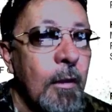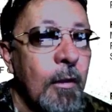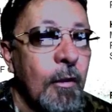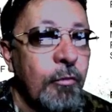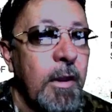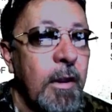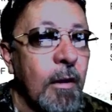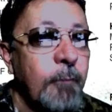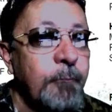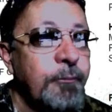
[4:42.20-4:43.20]
this one
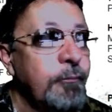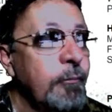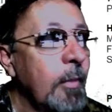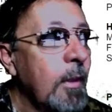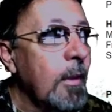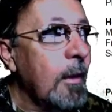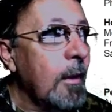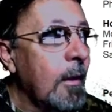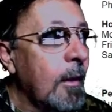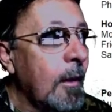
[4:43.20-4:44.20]
here,
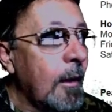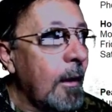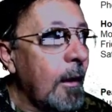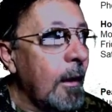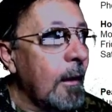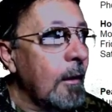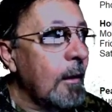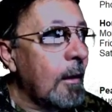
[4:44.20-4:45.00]
and